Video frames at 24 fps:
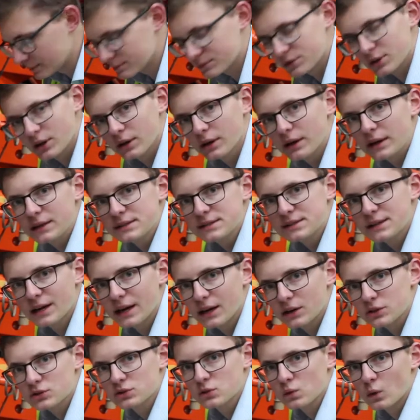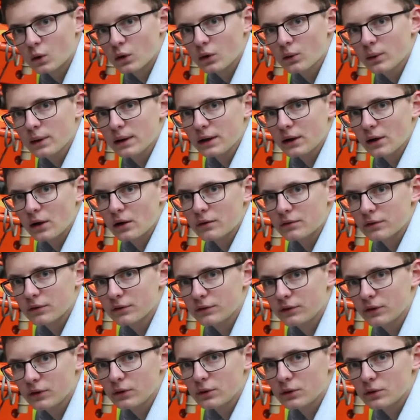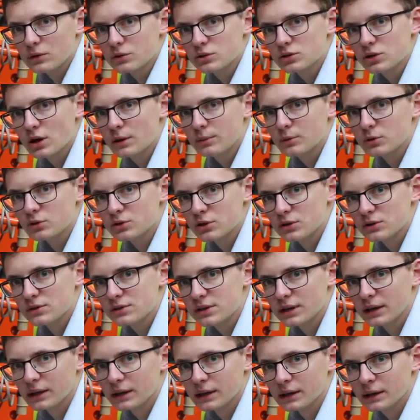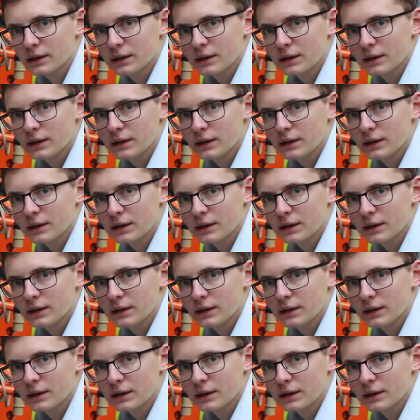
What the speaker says: So here today I just thought I'd quickly go over a few troubleshooting